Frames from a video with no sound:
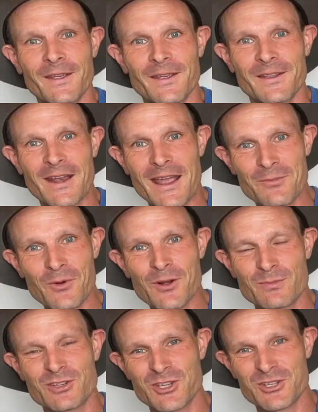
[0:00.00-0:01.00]
G'day and
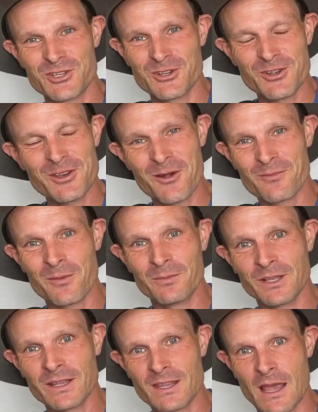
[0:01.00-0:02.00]
welcome to Choosing Your Uni. I'm Rob
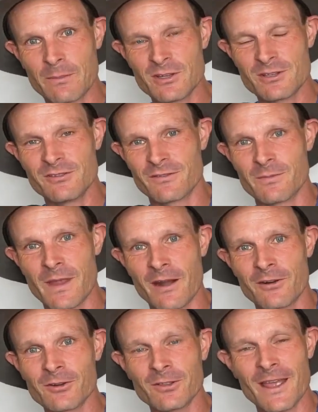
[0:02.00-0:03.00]
Malicki, coming to you from
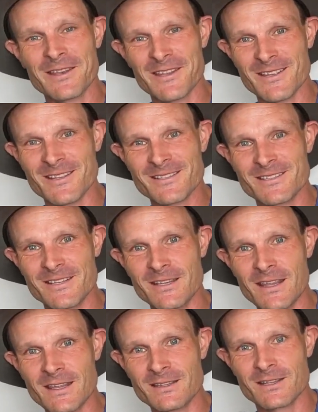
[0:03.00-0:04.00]
Garigoland in
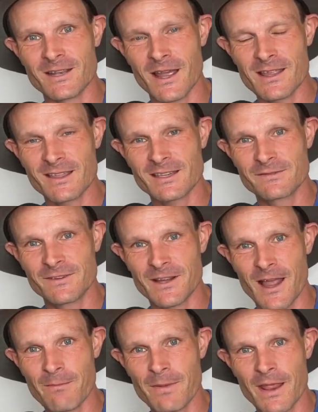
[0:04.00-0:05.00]
Sydney today. Thanks for your
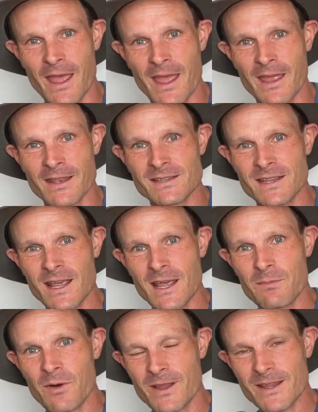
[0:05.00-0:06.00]
company. And
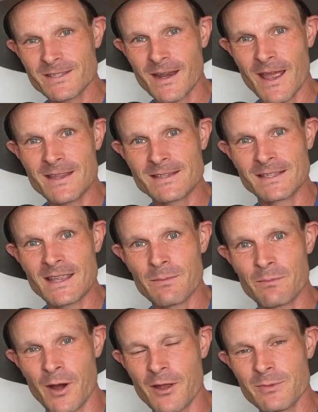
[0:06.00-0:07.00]
my guest today is
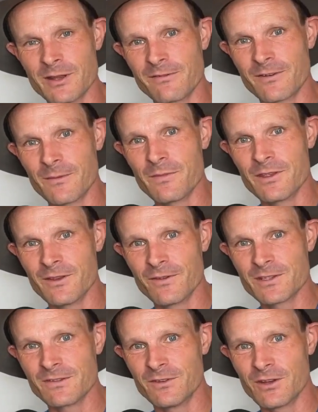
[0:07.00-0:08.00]
Liam Bowman from the
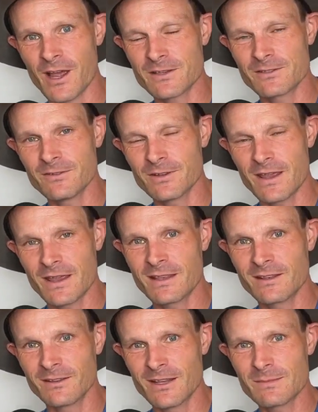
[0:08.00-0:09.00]
University of Newcastle.
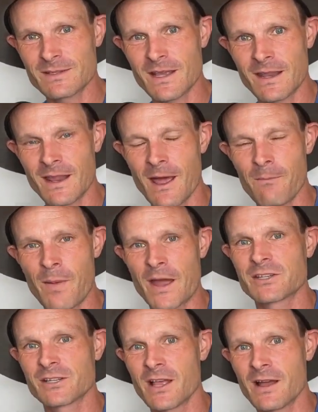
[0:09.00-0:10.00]
And Liam's studying a
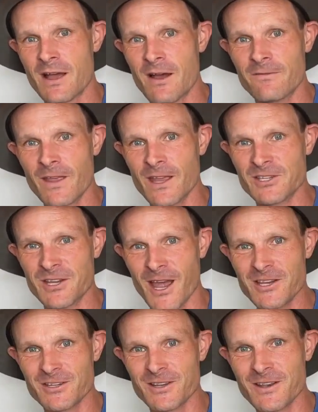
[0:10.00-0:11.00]
Bachelor of
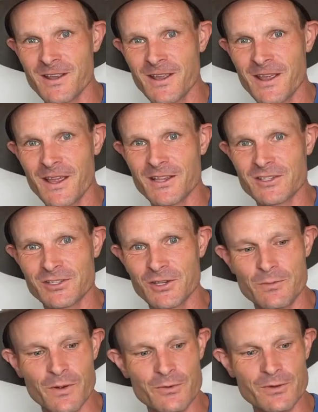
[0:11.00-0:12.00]
Education.
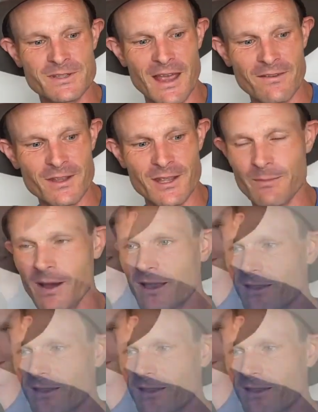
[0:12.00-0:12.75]
Super good to have you here, mate.